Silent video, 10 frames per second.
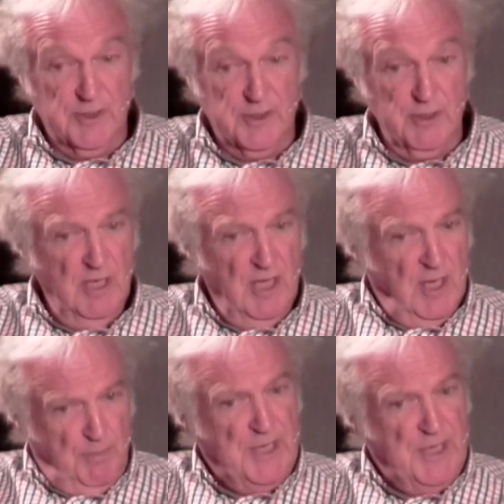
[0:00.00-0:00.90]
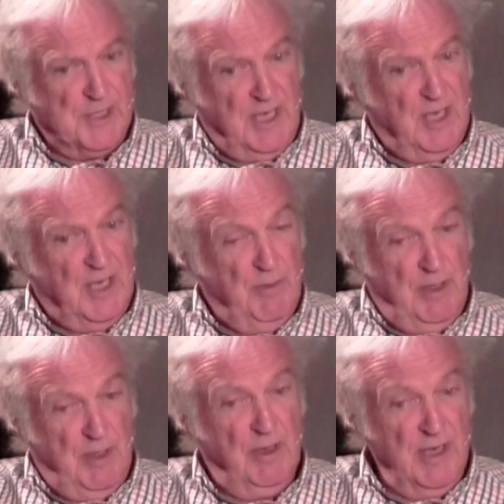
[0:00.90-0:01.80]
So basically, we were
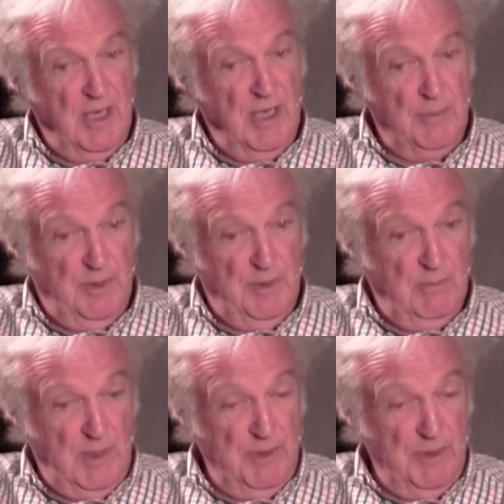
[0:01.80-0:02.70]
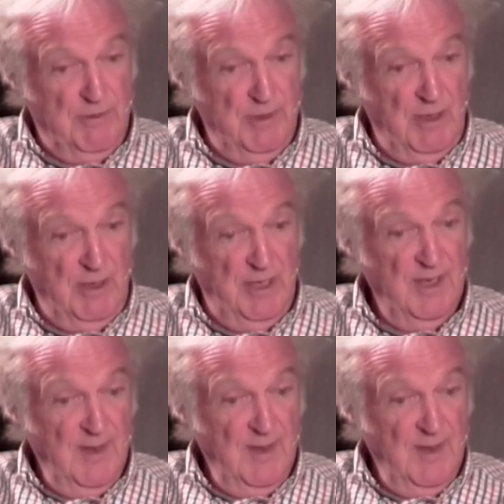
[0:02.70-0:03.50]
growing up, my brother and I,